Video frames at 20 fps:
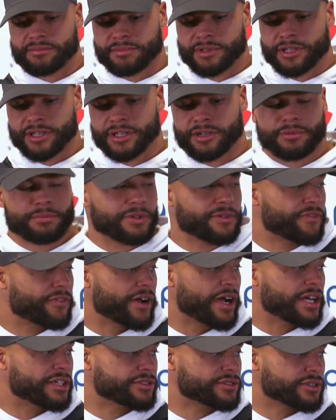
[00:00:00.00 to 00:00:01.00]
he'll be
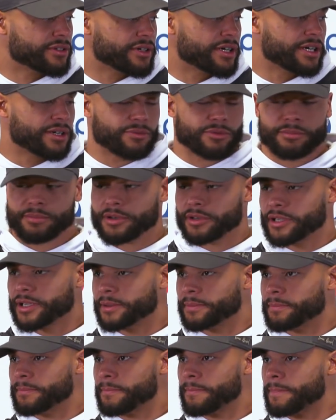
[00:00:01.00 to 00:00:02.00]
fine, so we'll be
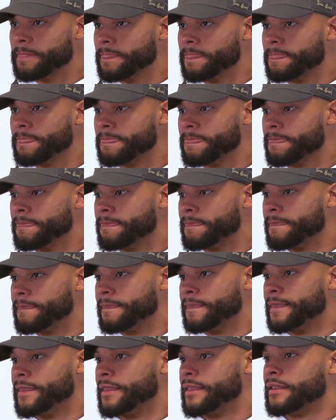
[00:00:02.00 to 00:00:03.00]
okay. How
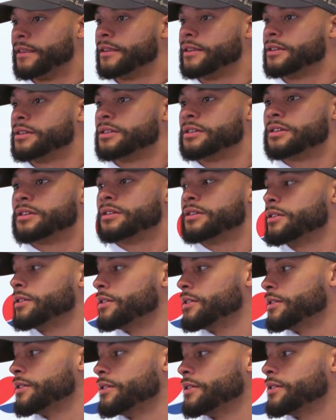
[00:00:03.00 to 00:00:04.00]
much does it hurt
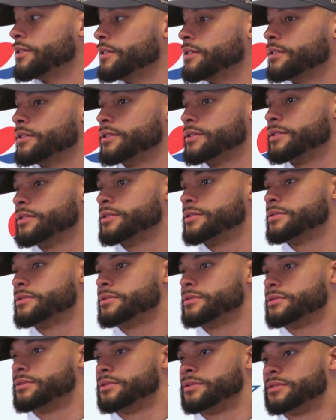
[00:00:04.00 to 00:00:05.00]
not having Amari for
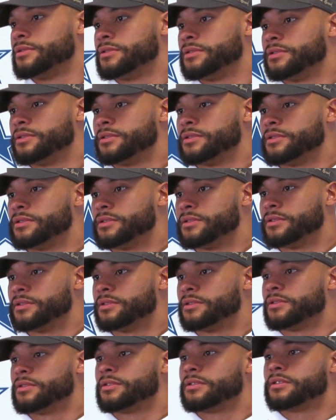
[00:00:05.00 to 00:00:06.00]
2 games, in
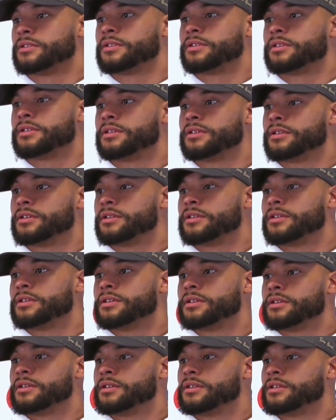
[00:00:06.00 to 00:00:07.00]
part because of the
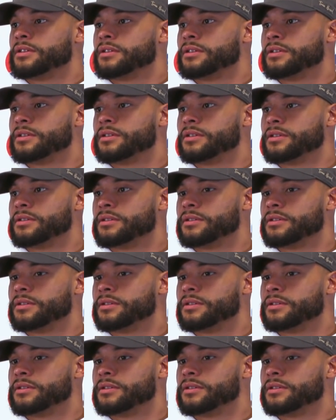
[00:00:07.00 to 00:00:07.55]
decision he made?